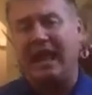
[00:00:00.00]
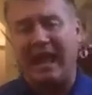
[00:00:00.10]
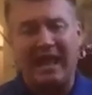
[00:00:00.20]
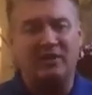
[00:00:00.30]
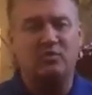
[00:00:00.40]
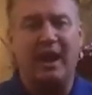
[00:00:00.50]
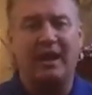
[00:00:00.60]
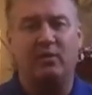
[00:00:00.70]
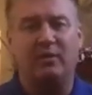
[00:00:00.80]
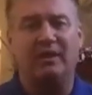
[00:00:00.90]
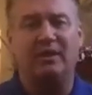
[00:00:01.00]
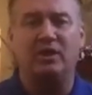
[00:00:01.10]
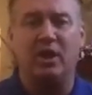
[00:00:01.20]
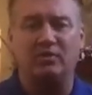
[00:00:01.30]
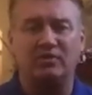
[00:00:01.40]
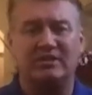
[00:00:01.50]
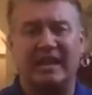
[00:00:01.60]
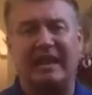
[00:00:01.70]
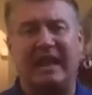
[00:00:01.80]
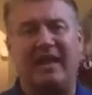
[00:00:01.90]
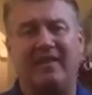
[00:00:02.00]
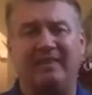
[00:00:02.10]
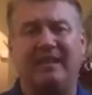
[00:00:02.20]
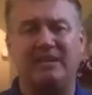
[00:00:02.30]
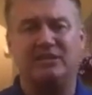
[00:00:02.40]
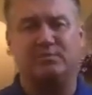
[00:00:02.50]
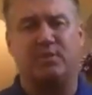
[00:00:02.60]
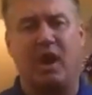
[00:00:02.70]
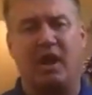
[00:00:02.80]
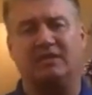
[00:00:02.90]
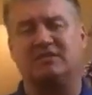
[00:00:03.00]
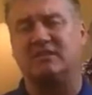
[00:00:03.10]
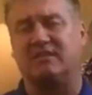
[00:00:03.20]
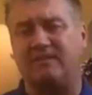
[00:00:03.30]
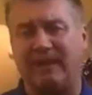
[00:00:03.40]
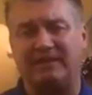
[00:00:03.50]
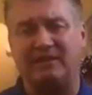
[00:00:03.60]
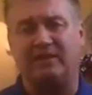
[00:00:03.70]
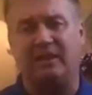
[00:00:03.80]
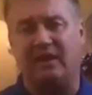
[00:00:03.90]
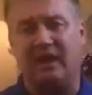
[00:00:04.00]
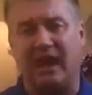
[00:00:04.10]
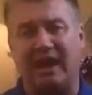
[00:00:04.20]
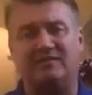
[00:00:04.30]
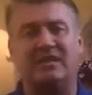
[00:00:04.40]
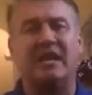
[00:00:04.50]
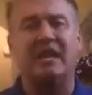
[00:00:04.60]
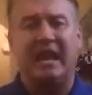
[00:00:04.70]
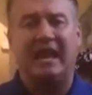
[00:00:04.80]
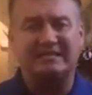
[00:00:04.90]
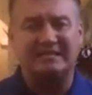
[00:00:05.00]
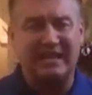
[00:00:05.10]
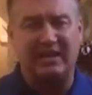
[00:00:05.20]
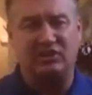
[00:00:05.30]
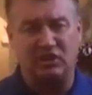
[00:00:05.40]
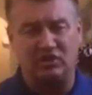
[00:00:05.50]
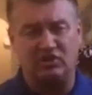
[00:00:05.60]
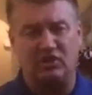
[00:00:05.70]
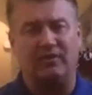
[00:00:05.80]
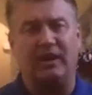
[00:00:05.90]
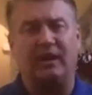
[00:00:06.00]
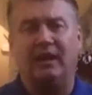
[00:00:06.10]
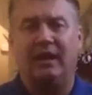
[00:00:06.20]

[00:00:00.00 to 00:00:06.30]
handwrite a written note saying how these products affected their lives and send it to Juuva.